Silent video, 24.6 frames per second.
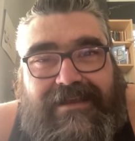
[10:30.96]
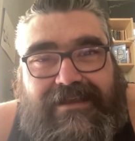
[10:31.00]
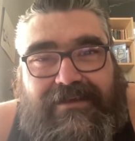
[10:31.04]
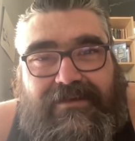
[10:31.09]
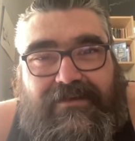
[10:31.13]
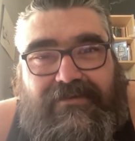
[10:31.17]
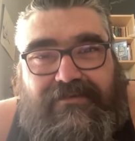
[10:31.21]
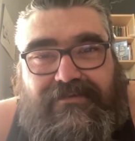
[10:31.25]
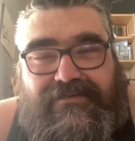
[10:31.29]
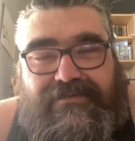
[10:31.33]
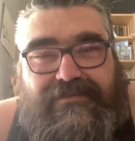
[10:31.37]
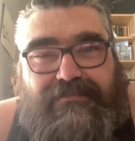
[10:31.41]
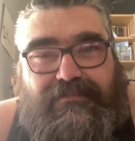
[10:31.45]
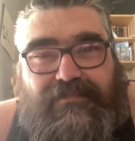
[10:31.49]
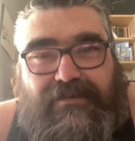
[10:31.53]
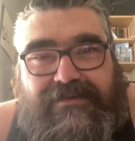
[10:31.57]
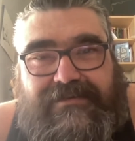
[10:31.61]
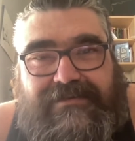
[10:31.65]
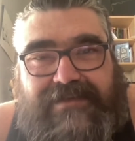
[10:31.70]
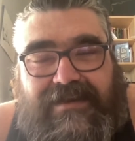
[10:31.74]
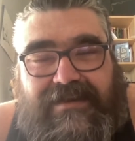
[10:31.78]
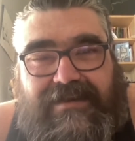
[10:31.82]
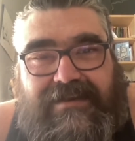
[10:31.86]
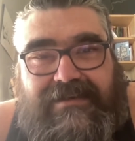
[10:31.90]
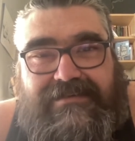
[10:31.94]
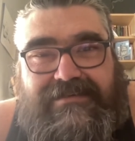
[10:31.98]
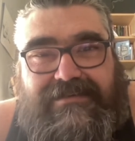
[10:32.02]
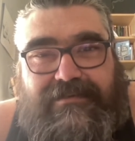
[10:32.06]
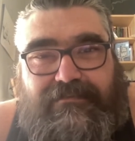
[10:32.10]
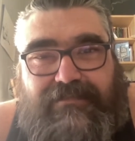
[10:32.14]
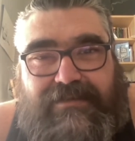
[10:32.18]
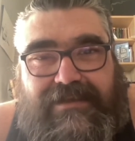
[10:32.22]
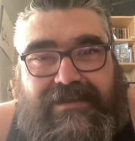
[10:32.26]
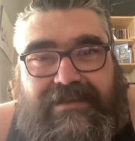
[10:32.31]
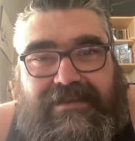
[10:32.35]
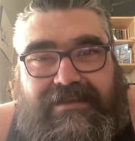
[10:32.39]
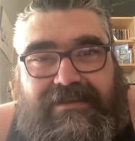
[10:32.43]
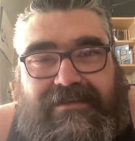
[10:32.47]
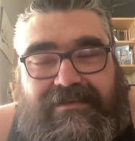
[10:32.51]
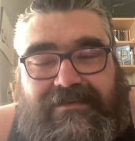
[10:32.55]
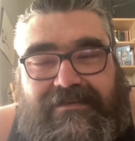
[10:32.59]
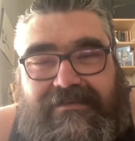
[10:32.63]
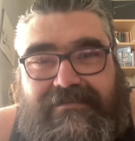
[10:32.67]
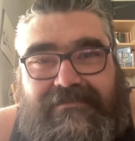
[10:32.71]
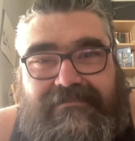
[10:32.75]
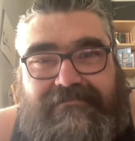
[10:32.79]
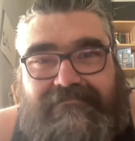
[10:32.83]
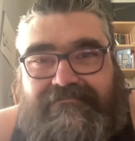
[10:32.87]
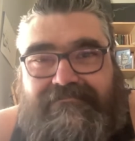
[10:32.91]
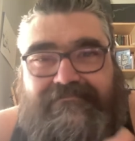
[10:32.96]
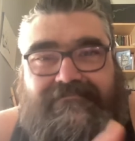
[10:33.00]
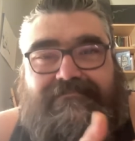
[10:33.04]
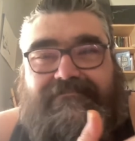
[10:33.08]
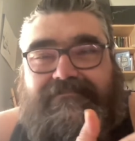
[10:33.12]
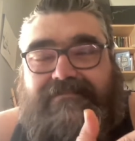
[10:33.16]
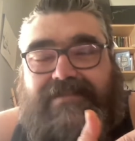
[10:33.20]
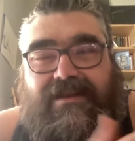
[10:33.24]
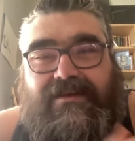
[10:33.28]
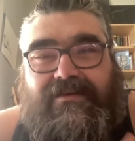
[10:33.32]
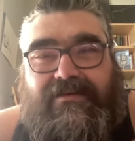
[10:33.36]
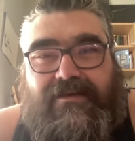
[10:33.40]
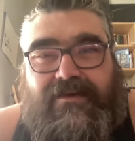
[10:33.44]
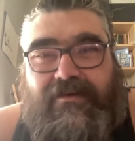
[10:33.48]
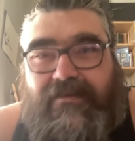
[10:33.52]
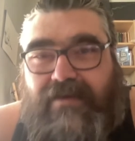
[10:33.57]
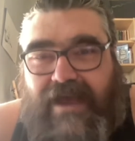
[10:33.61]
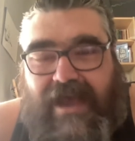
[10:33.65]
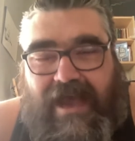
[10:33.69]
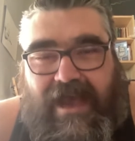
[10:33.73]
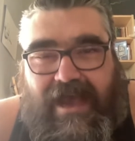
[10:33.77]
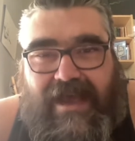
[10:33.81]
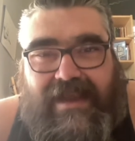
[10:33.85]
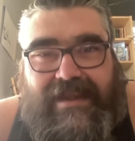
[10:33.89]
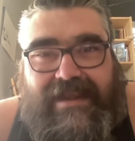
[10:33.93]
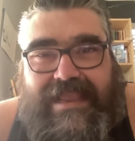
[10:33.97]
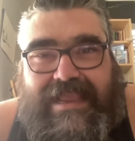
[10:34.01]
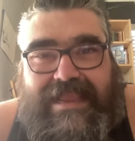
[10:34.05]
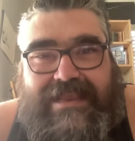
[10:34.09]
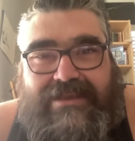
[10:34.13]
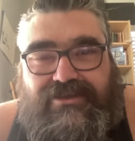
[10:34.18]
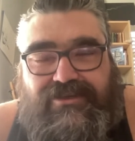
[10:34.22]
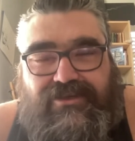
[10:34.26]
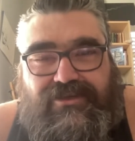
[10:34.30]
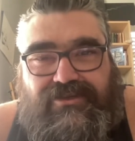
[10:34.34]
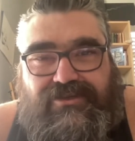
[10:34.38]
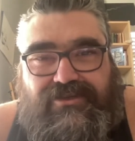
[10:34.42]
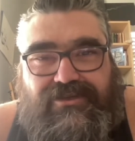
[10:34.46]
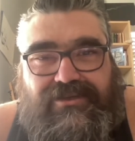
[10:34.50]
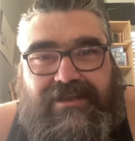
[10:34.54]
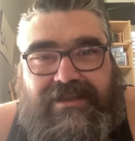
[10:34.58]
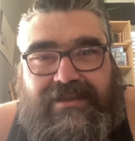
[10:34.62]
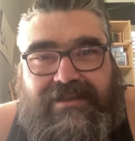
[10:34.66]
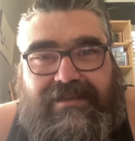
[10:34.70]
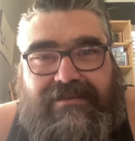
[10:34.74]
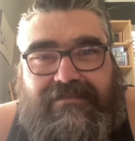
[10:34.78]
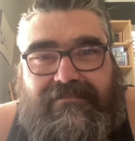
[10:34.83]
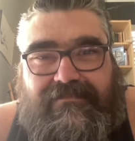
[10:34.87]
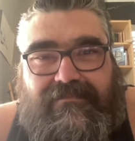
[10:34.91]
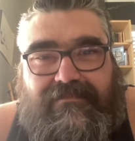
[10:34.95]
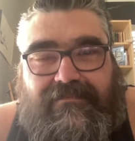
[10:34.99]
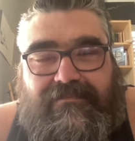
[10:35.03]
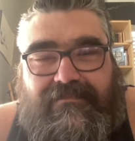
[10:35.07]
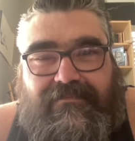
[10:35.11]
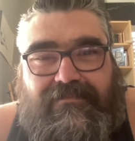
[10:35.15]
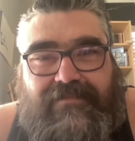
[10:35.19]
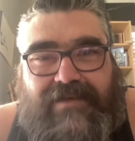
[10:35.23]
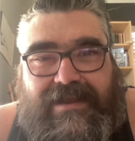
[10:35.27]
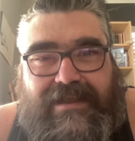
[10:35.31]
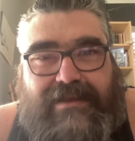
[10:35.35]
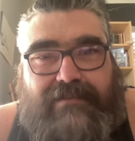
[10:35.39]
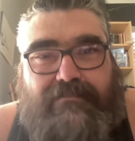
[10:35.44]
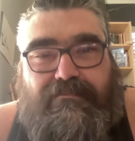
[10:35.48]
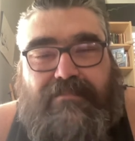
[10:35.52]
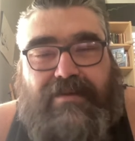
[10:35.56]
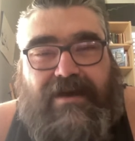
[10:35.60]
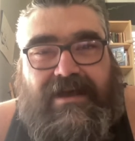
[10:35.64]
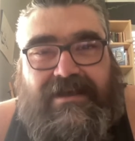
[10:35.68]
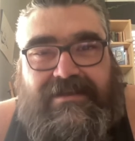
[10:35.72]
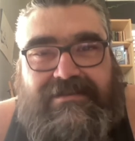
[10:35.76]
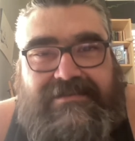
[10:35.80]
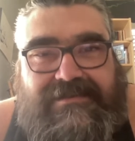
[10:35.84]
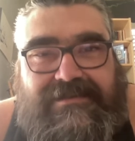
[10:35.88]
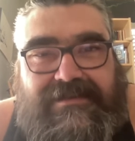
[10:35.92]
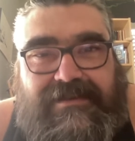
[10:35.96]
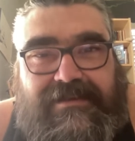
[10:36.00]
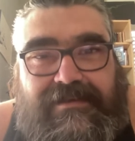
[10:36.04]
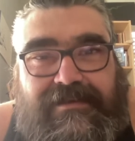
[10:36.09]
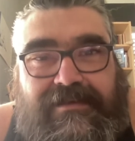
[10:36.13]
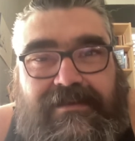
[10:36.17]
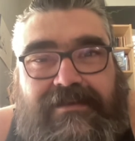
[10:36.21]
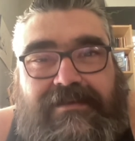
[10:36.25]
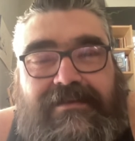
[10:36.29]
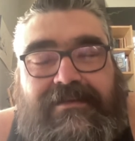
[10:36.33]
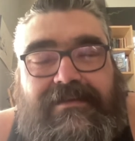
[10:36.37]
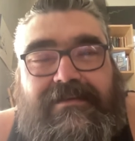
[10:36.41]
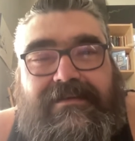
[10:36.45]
who's pretending to be, I don't know, a hot Asian chick in fucking Boston.